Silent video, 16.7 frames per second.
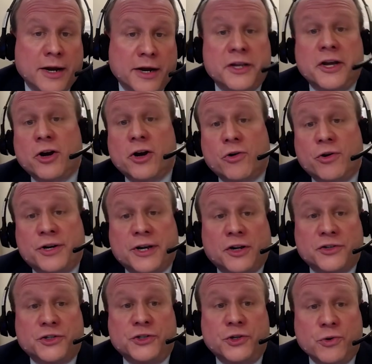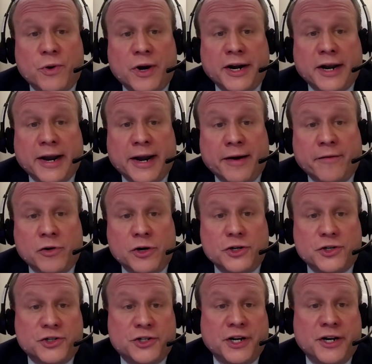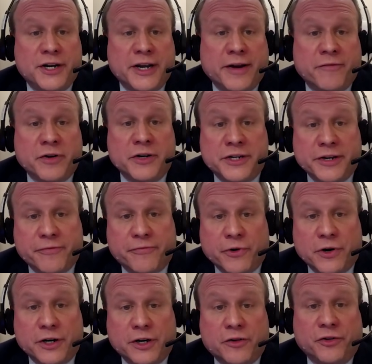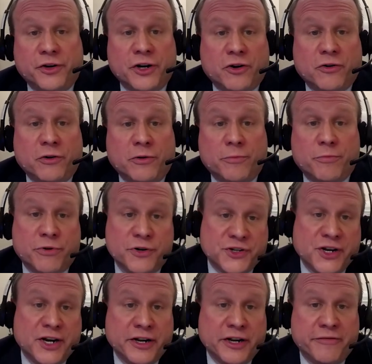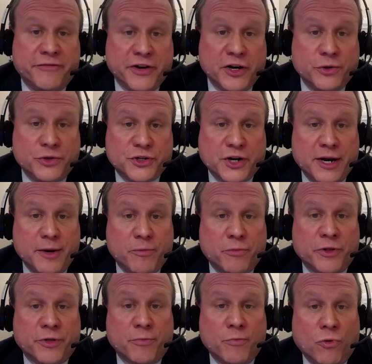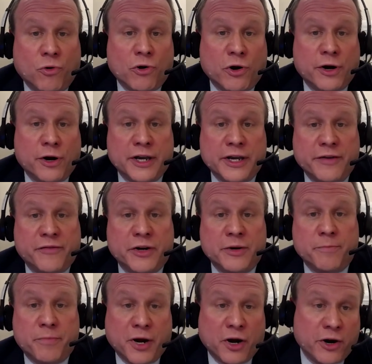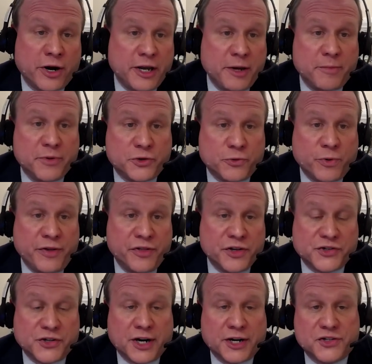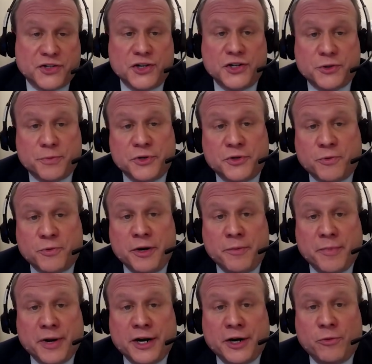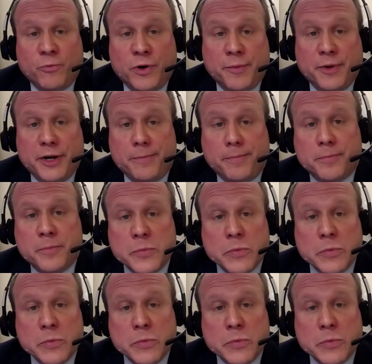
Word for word: Younger adults do, on average, tend to have a different clinical presenting phenotype with more even parity between the sexes, between men and women,